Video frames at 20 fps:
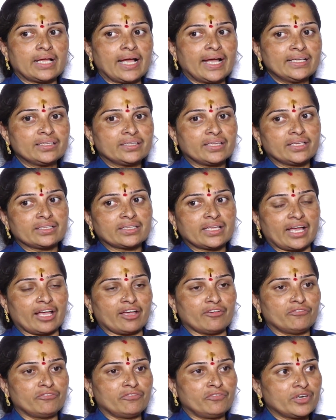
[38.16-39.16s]
I think that
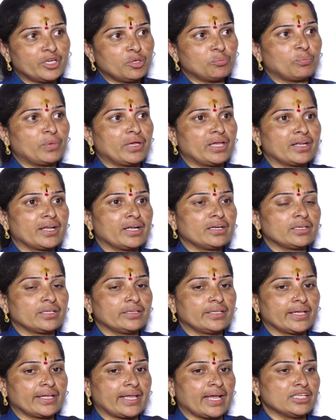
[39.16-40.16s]
every parent,
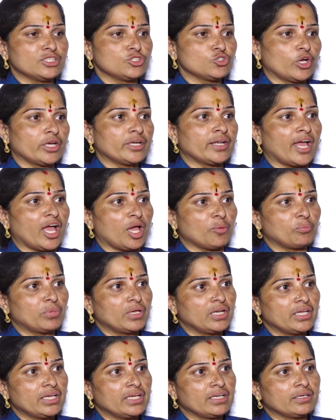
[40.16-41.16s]
they can join
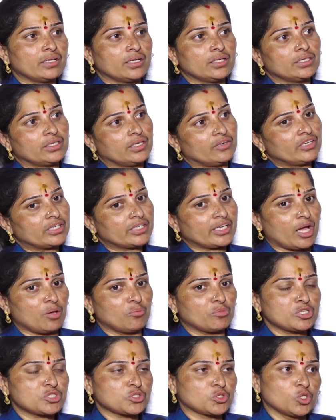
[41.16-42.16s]
happily in our
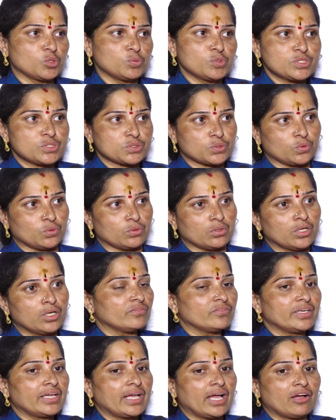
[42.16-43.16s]
Camritz Global School.
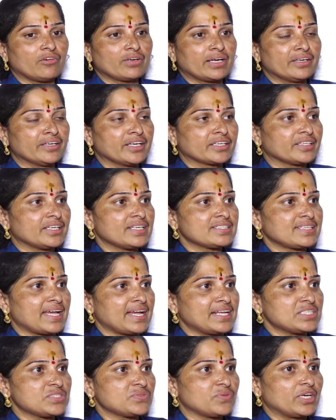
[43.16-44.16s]
We have conducted a
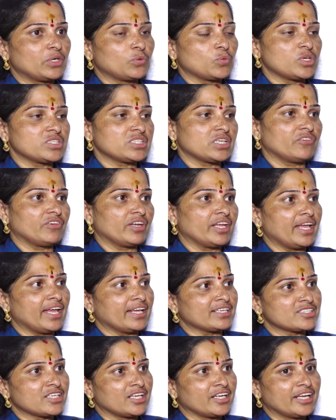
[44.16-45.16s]
science fair. It was a very
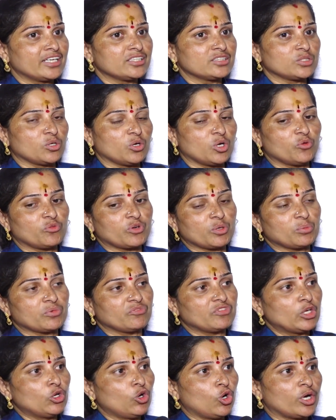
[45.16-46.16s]
excellent.
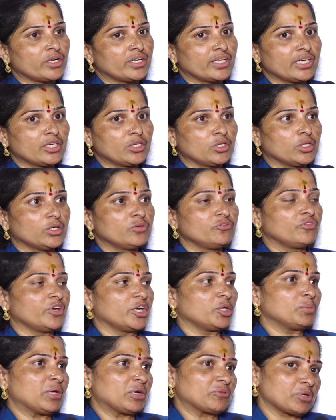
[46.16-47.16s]
We got a good
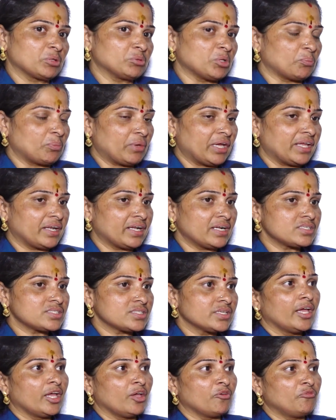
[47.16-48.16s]
feedback from the parents.
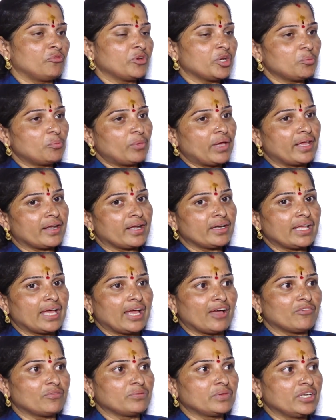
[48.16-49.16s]
Every parent
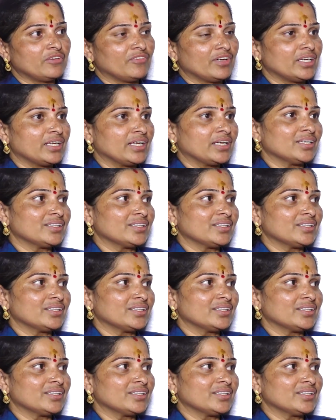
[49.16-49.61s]
have given